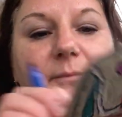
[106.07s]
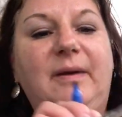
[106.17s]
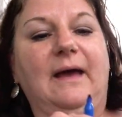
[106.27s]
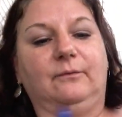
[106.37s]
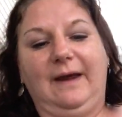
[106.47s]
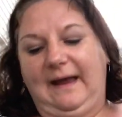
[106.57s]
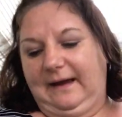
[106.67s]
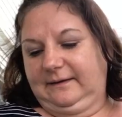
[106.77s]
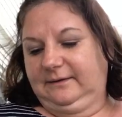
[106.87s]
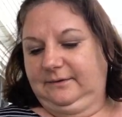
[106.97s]
pet
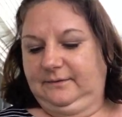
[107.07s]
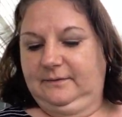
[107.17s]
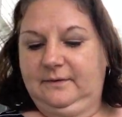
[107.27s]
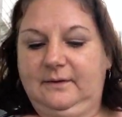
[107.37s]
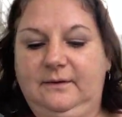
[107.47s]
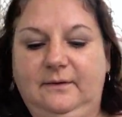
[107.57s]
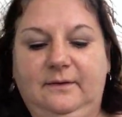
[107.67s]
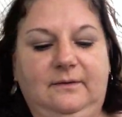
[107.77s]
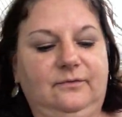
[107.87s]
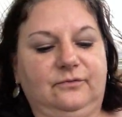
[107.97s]
rock.
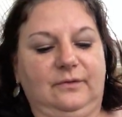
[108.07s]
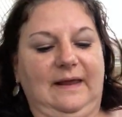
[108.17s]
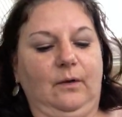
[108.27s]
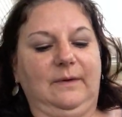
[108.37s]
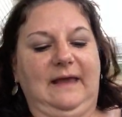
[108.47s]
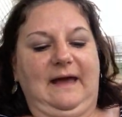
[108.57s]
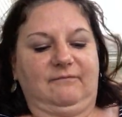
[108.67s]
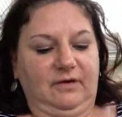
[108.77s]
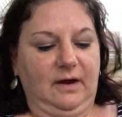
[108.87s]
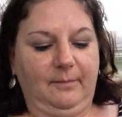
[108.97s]
So now we
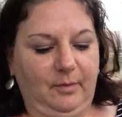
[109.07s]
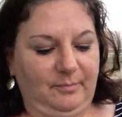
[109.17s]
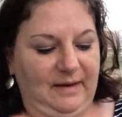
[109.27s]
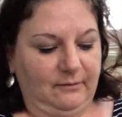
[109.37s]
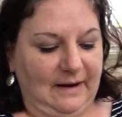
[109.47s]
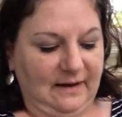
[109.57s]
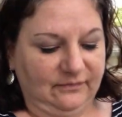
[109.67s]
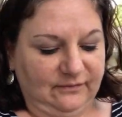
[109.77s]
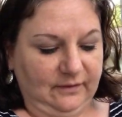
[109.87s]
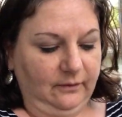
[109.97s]
have a couple pet
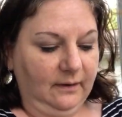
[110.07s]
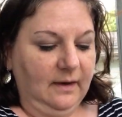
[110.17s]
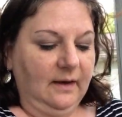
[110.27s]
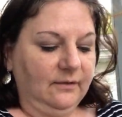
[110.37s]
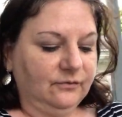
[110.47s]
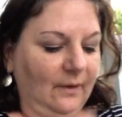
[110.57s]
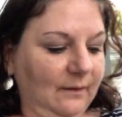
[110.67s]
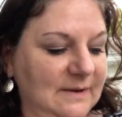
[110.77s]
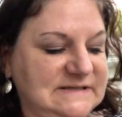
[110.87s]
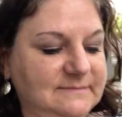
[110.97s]
rocks here. So
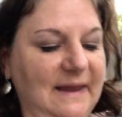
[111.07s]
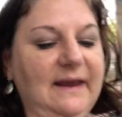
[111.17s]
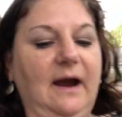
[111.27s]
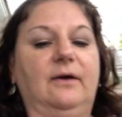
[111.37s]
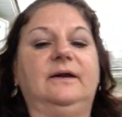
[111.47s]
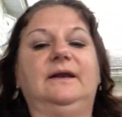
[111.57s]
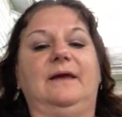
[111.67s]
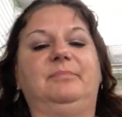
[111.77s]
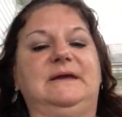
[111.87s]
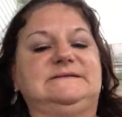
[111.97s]
I went to my garden and I
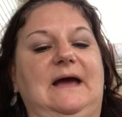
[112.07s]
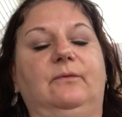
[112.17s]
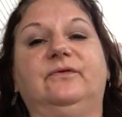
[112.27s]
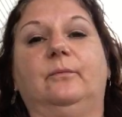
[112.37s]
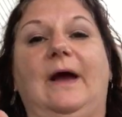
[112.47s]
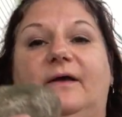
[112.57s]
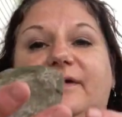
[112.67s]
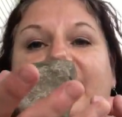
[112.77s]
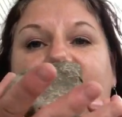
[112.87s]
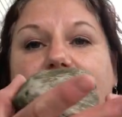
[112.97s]
picked out some rocks.
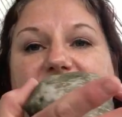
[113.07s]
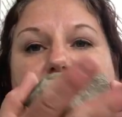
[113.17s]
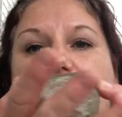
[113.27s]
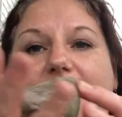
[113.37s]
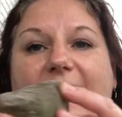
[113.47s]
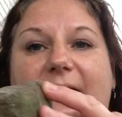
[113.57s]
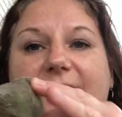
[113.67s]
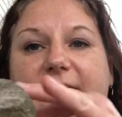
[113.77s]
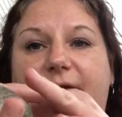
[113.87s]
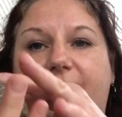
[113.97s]
I have a bigger rock
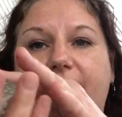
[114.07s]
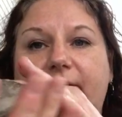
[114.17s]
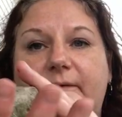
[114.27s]
here